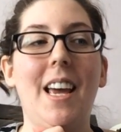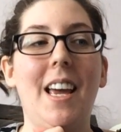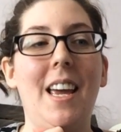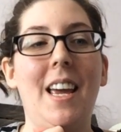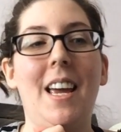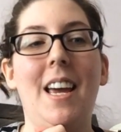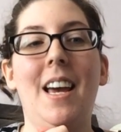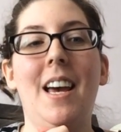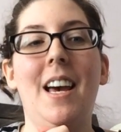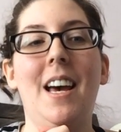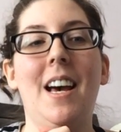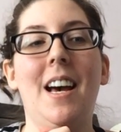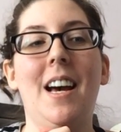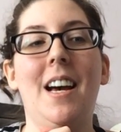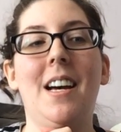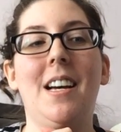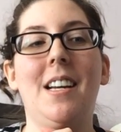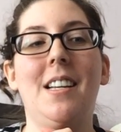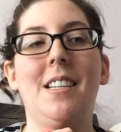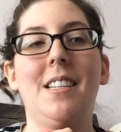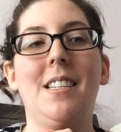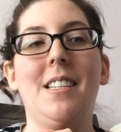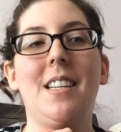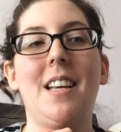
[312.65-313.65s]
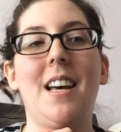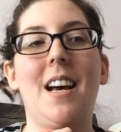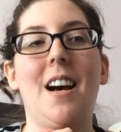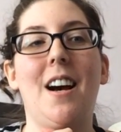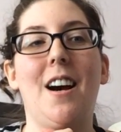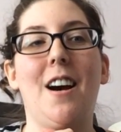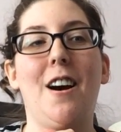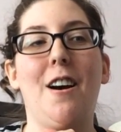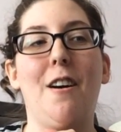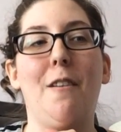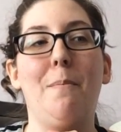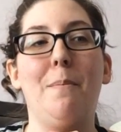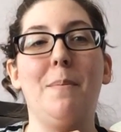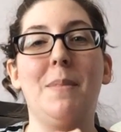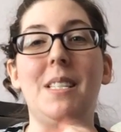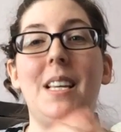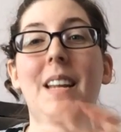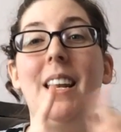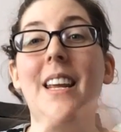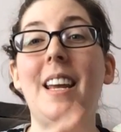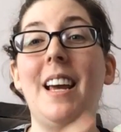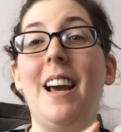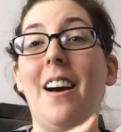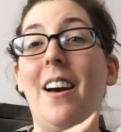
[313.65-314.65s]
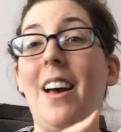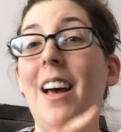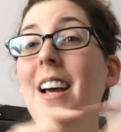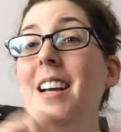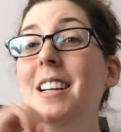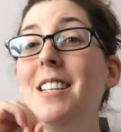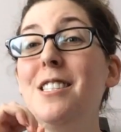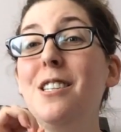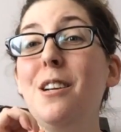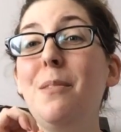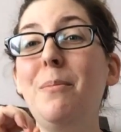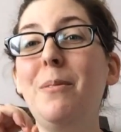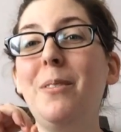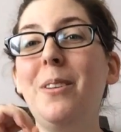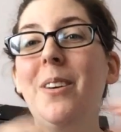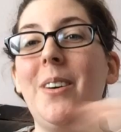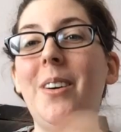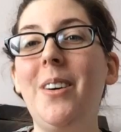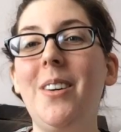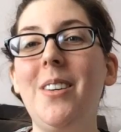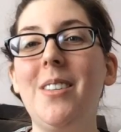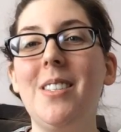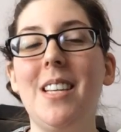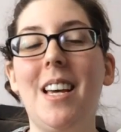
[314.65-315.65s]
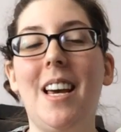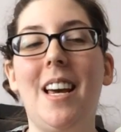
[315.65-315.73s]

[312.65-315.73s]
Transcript: and um, sending out XWs.